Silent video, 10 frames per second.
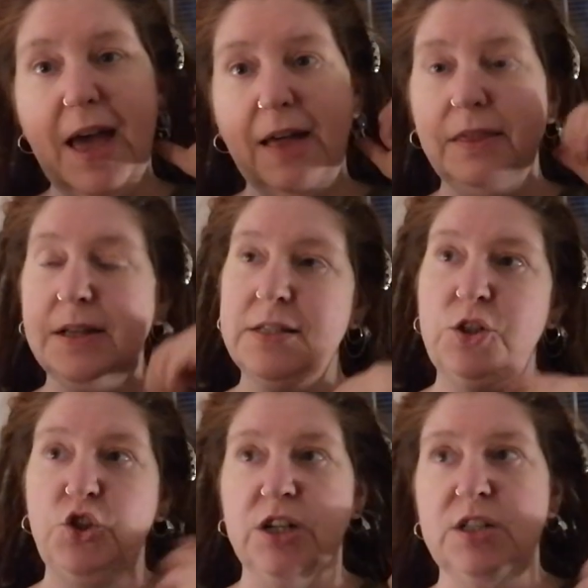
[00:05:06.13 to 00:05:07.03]
And
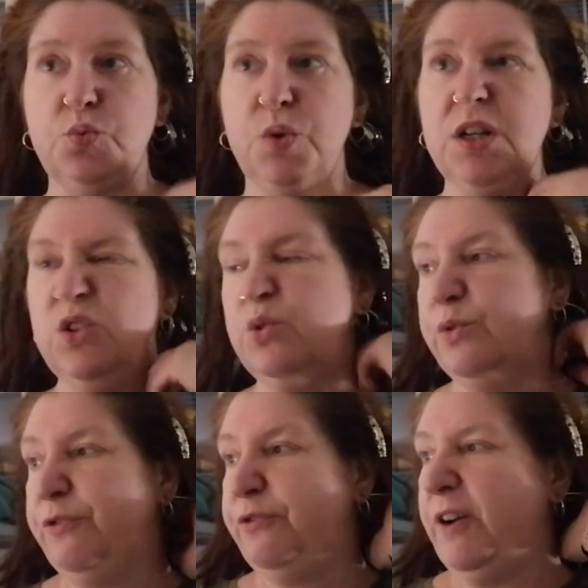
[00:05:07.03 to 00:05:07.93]
that's just when
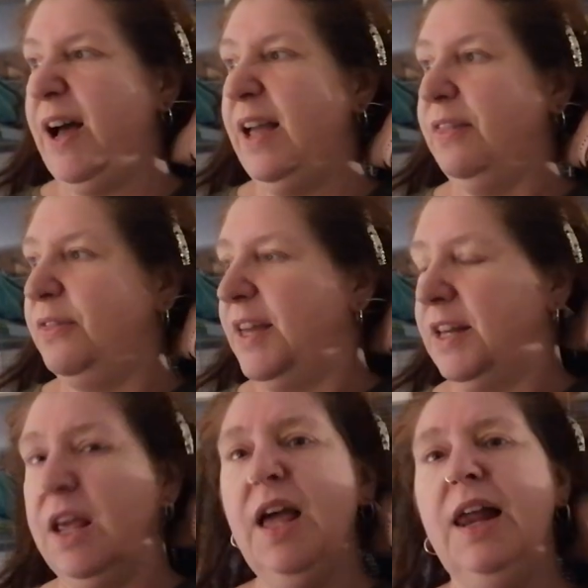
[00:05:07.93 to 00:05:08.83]
you find that,